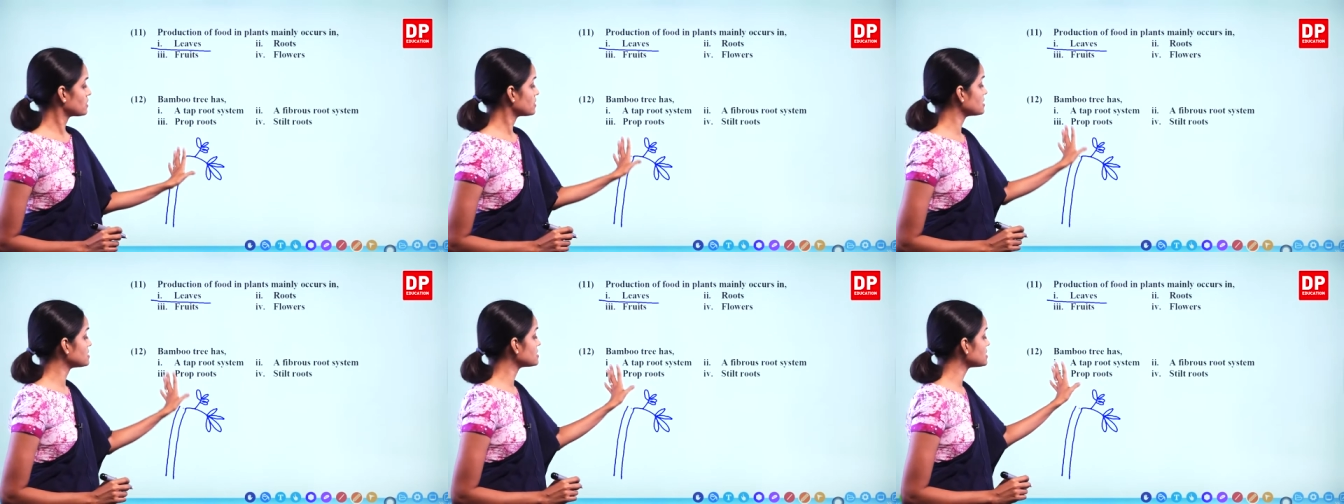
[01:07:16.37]

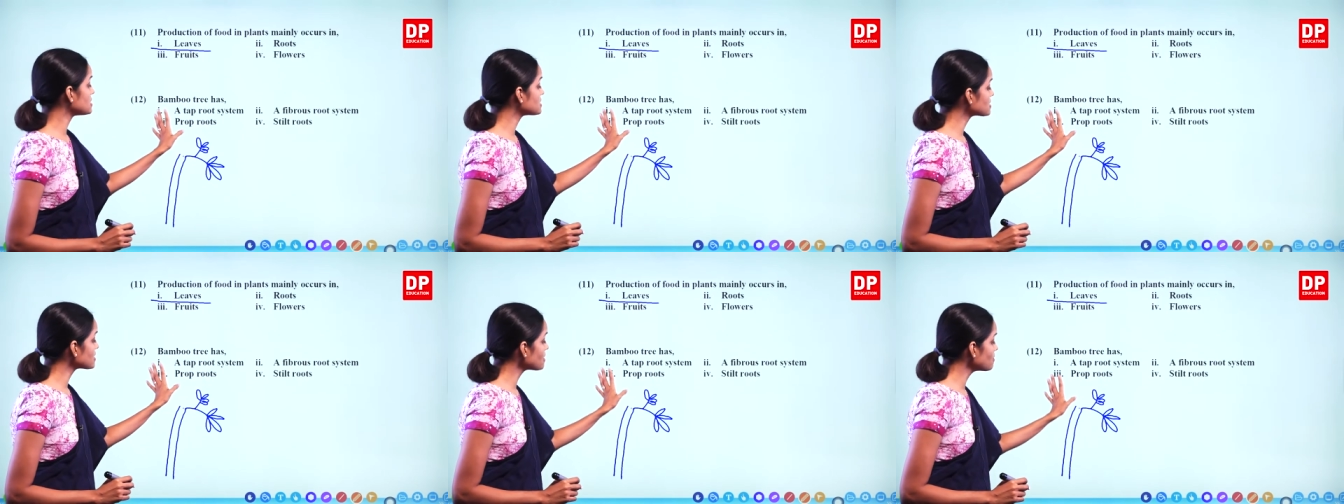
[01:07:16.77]
This
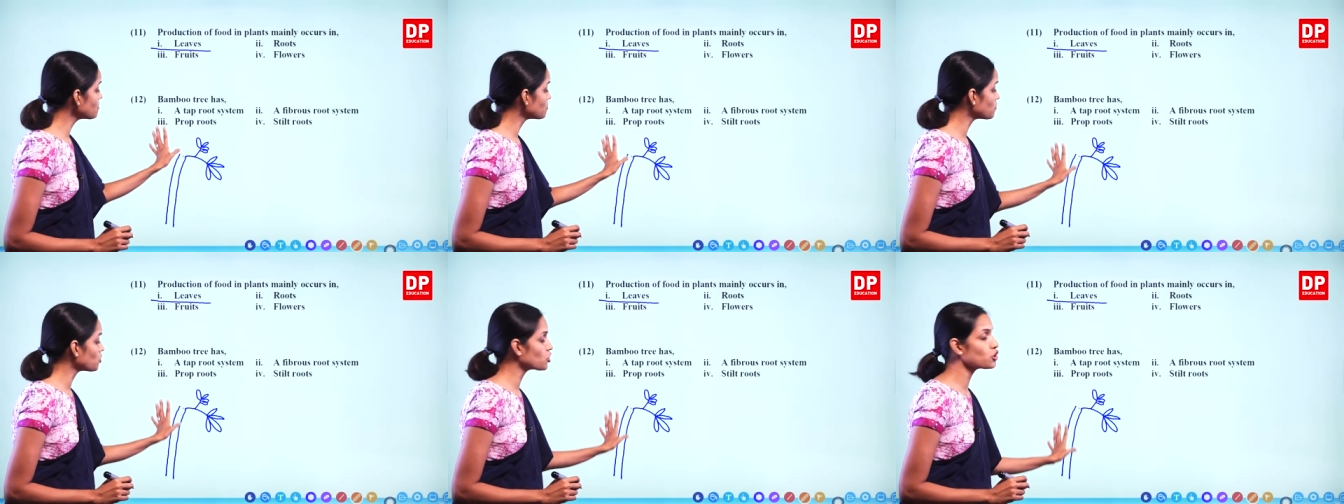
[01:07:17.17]
is a
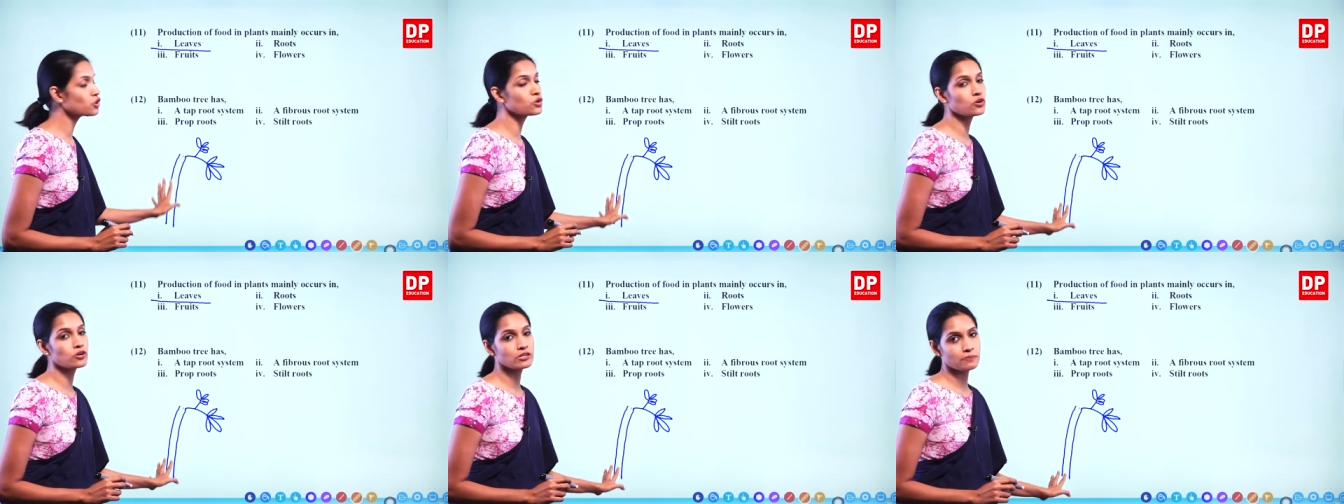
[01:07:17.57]

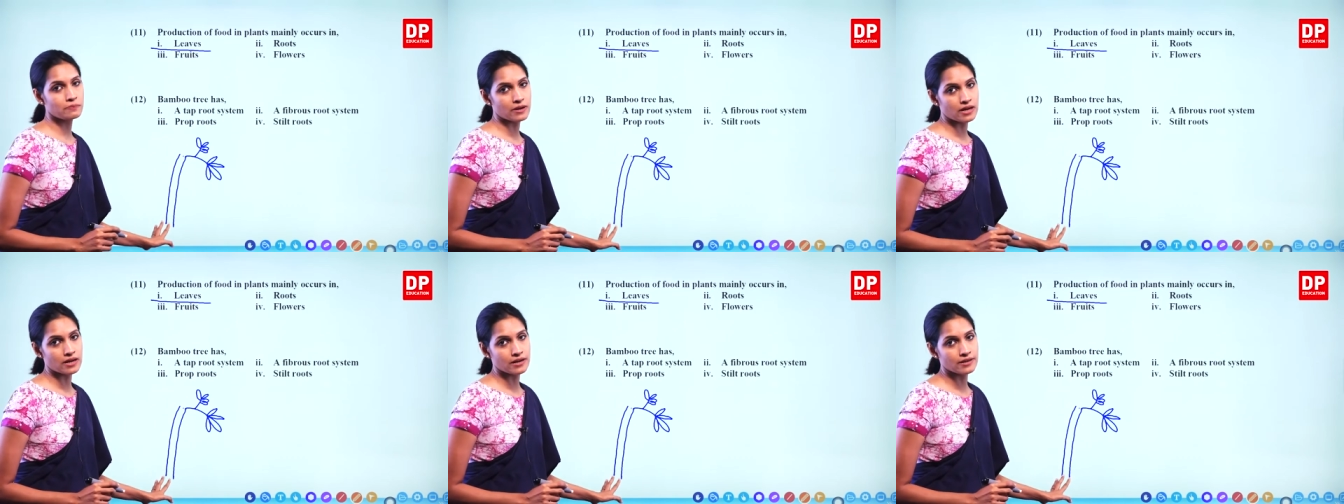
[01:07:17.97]
monocot
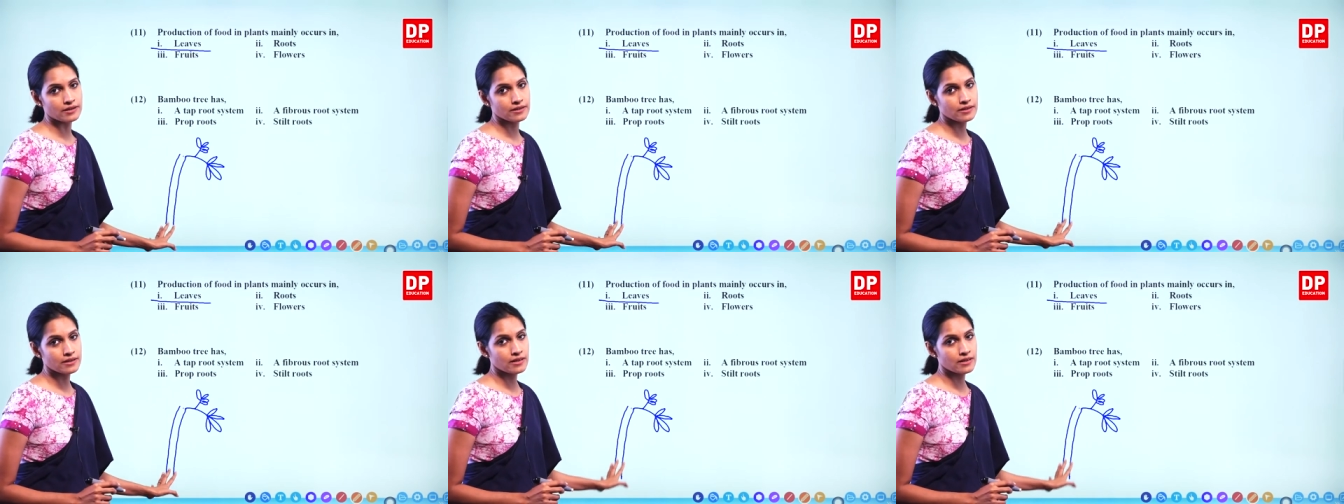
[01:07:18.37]
plant.